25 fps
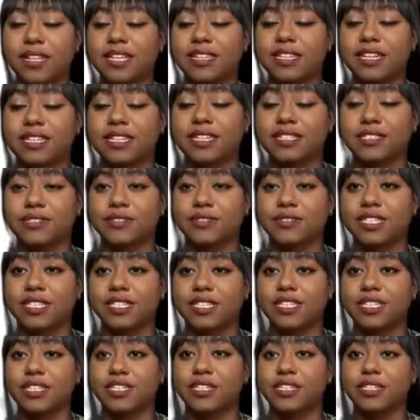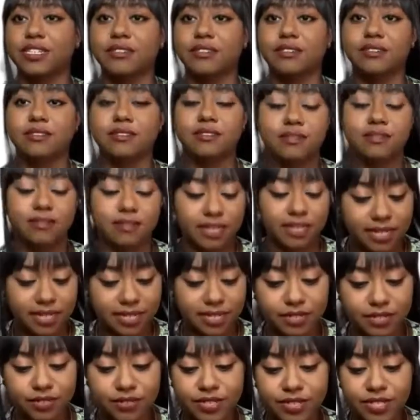that is a really good
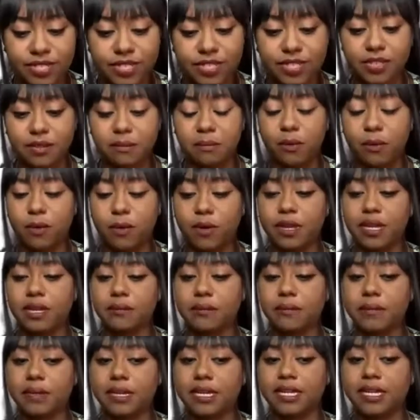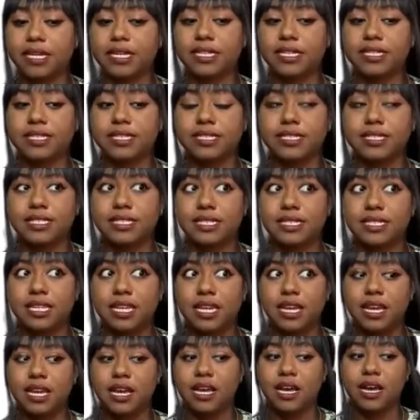point, because
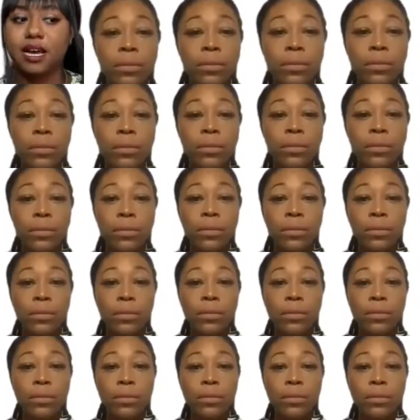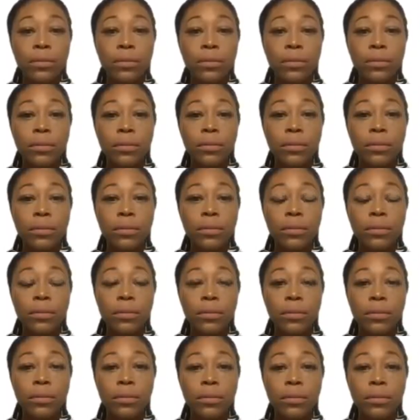
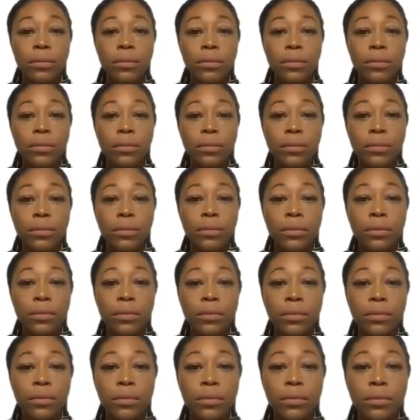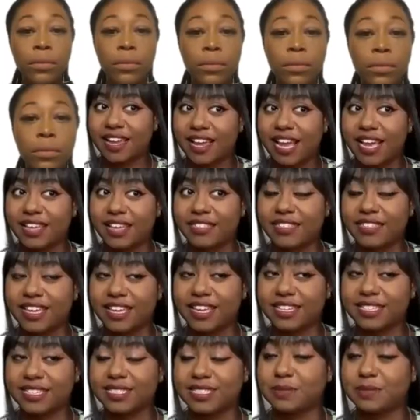family, I
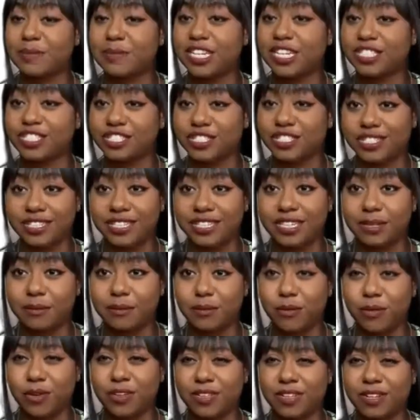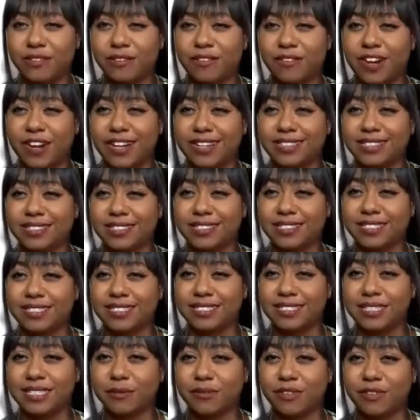think especially more than friends
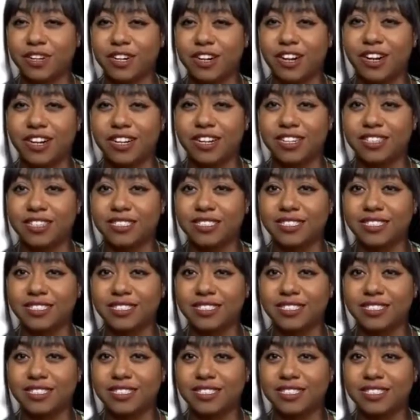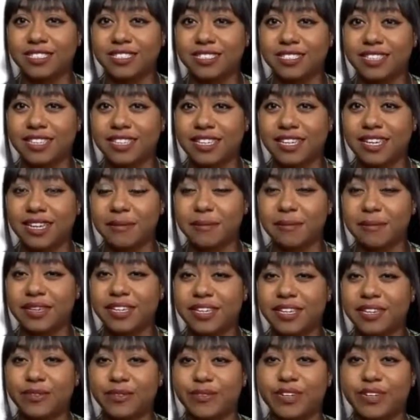in some regards, can
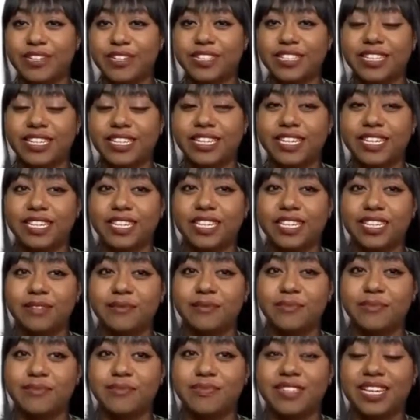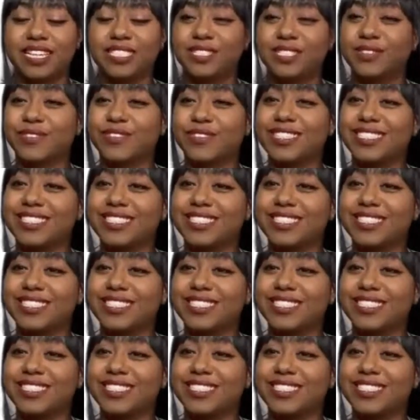be that's a